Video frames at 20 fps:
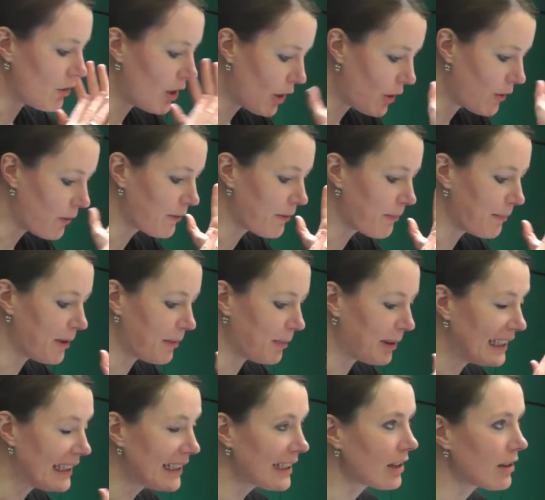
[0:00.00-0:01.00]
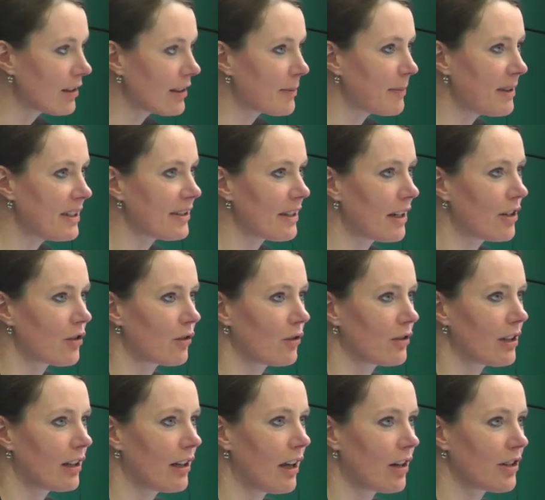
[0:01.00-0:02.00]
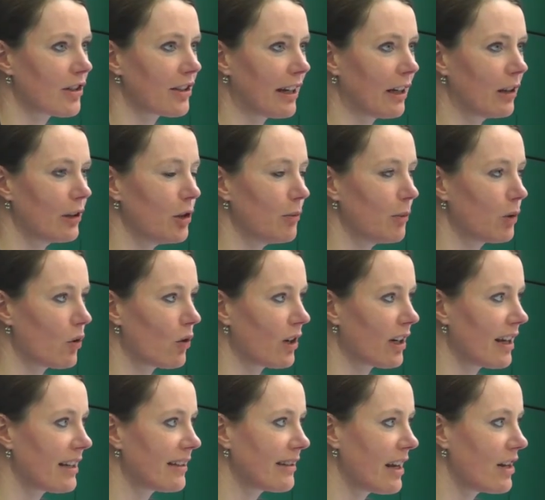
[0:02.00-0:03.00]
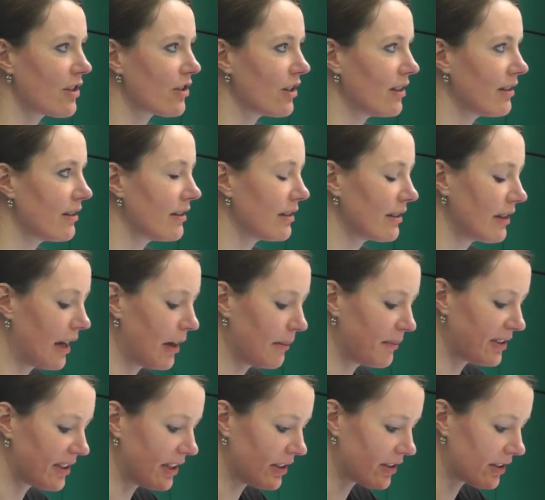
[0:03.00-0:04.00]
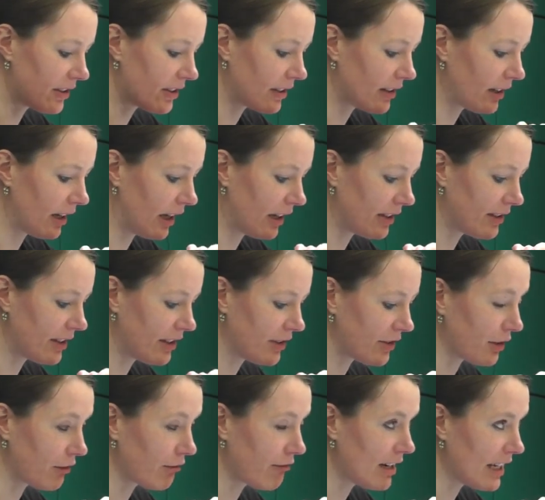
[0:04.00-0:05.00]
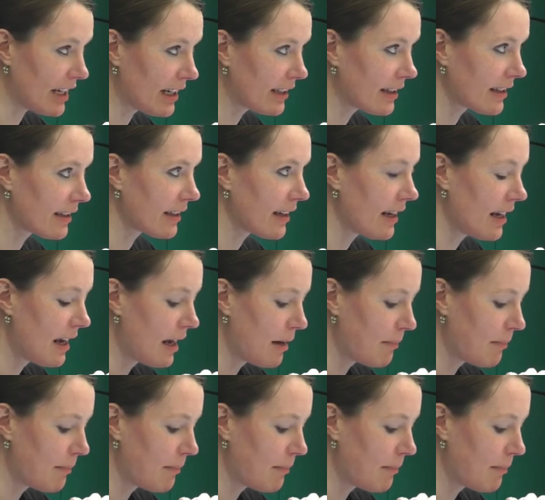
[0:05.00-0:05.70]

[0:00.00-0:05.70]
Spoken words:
know, the political has been central to large-scale human organization since the Greeks,